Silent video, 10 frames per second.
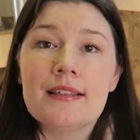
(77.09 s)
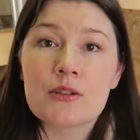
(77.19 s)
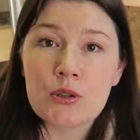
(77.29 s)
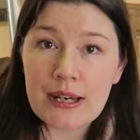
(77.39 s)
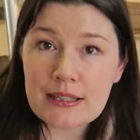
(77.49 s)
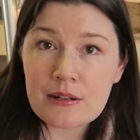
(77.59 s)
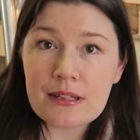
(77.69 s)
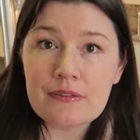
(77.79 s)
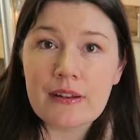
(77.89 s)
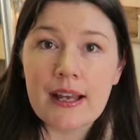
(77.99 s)
It's a trade
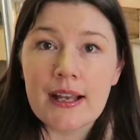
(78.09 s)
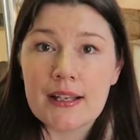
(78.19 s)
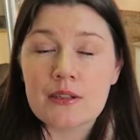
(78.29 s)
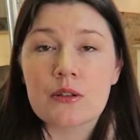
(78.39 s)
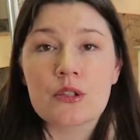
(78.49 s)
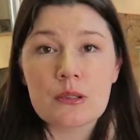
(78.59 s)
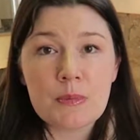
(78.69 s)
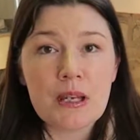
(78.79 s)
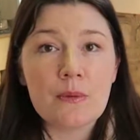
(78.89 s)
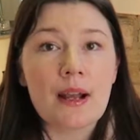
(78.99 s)
only fair, so just
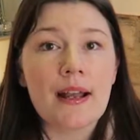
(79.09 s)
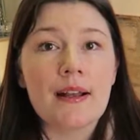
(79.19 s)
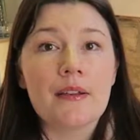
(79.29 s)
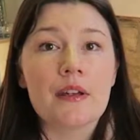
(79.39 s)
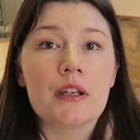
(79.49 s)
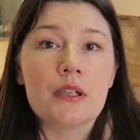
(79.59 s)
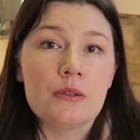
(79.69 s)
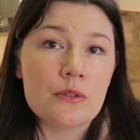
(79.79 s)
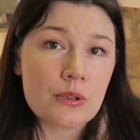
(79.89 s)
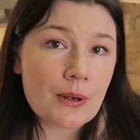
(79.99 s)
be aware that
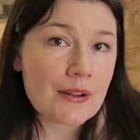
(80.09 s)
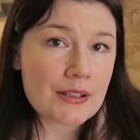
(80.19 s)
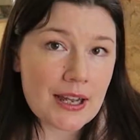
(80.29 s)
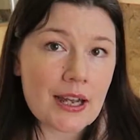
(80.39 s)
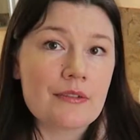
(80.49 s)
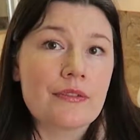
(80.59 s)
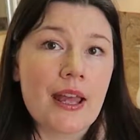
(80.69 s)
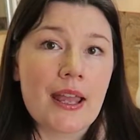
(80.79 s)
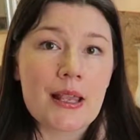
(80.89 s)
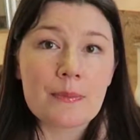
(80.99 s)
you do have to have
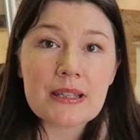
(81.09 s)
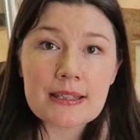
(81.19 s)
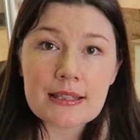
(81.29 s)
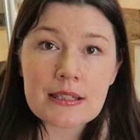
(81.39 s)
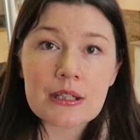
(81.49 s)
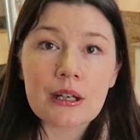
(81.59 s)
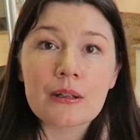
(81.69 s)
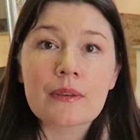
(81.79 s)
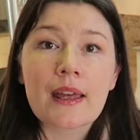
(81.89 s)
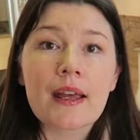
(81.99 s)
a business to
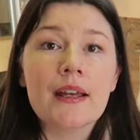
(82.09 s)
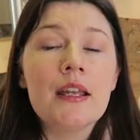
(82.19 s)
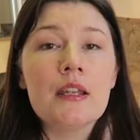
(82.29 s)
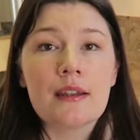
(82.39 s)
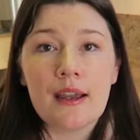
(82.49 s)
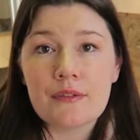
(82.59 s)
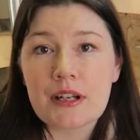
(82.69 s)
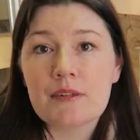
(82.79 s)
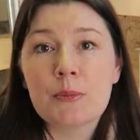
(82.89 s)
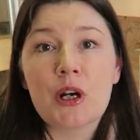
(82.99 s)
go there. You have to
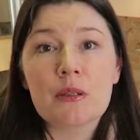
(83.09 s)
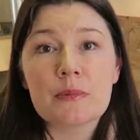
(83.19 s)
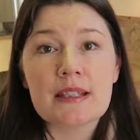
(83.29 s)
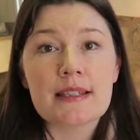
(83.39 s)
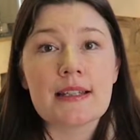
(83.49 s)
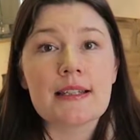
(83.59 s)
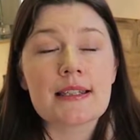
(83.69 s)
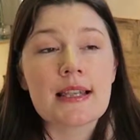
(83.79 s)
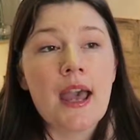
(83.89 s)
have your bridal business.